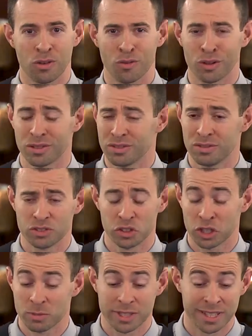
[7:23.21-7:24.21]
over
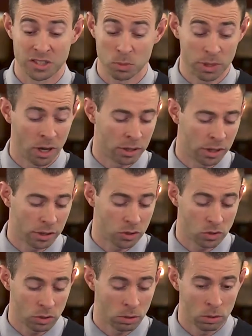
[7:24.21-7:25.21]
circumstances beyond our
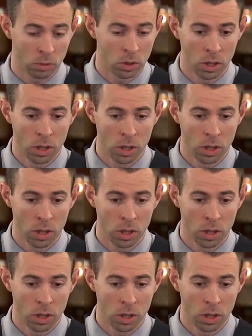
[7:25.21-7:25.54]
control,